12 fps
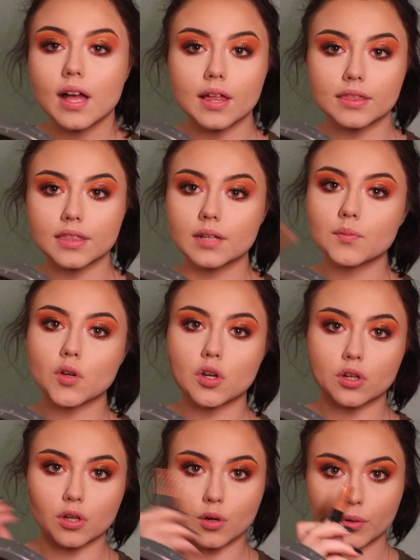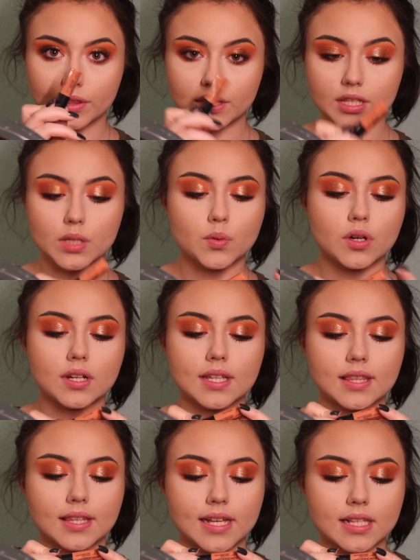I think I'm gonna go with this one,
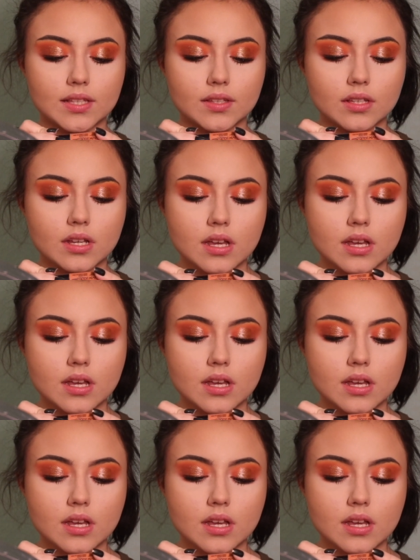and that's